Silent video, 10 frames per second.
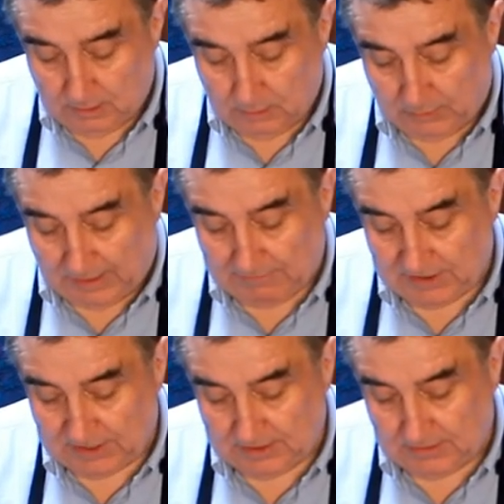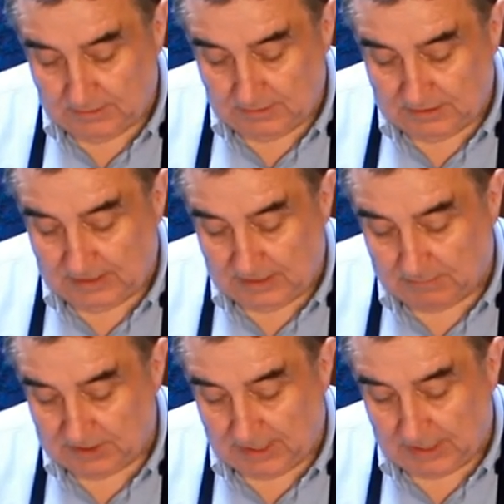We haven't skinned the
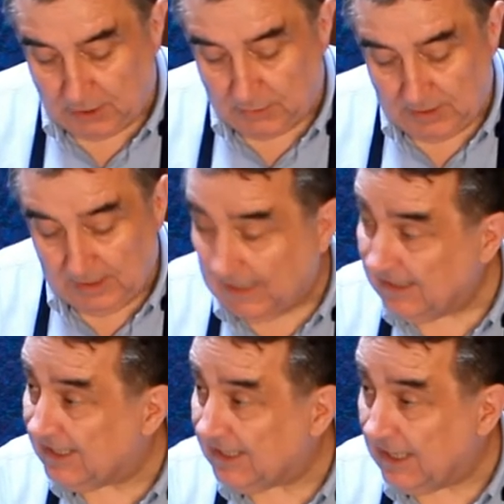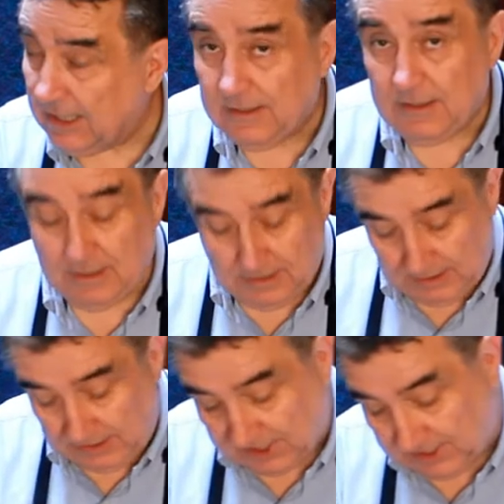potato, and the skin
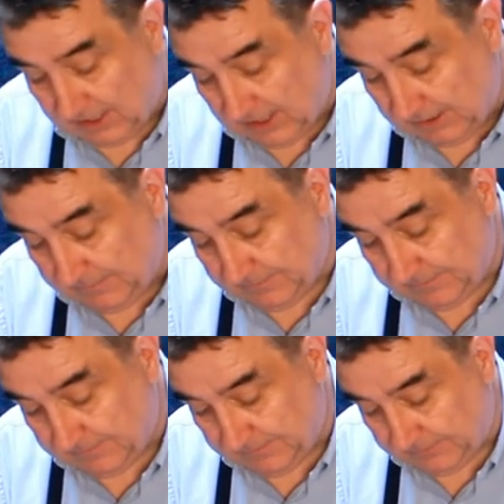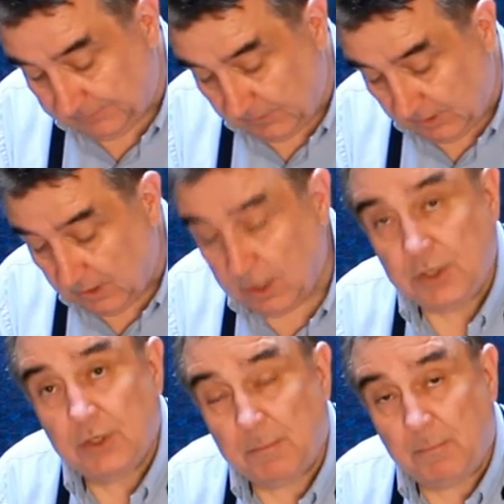is sticking
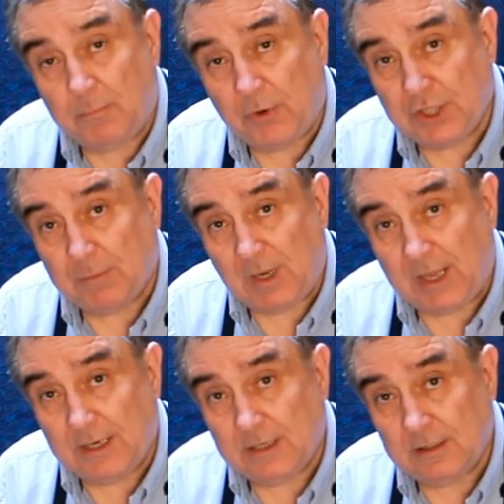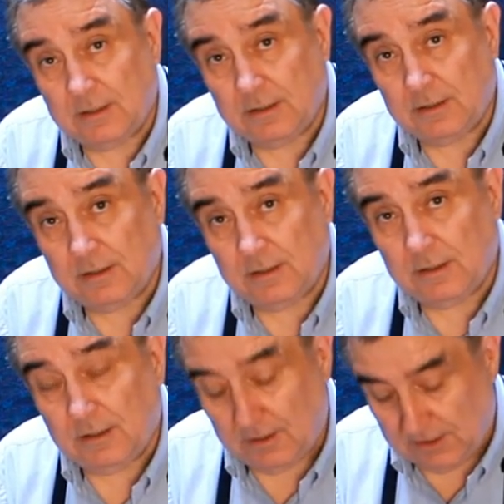to the pressure plate.
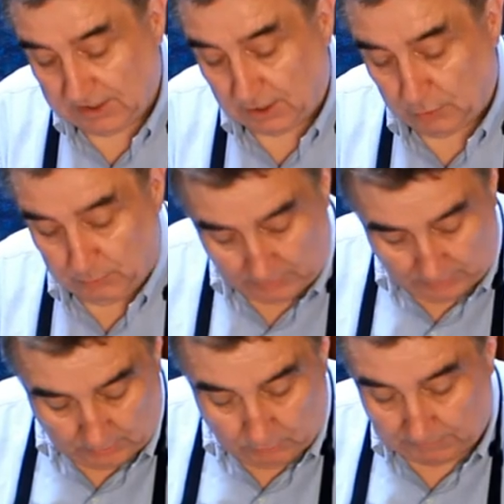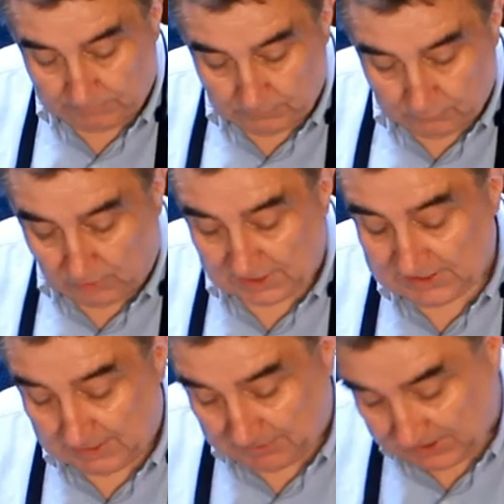So we've
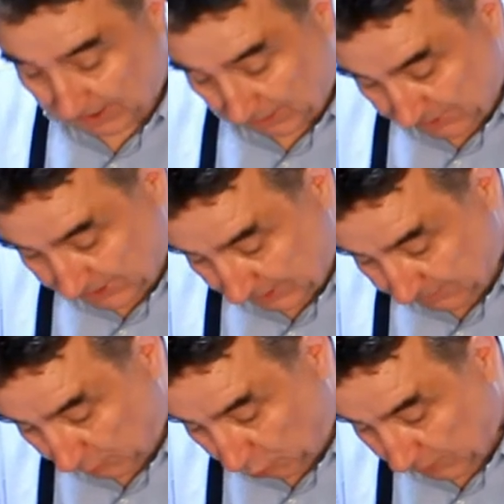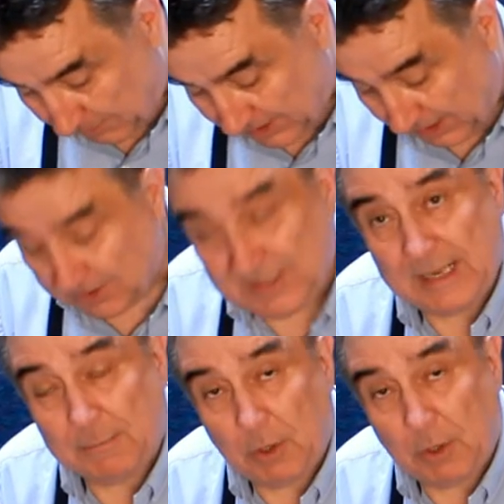riced our potato, we see all the potatoes come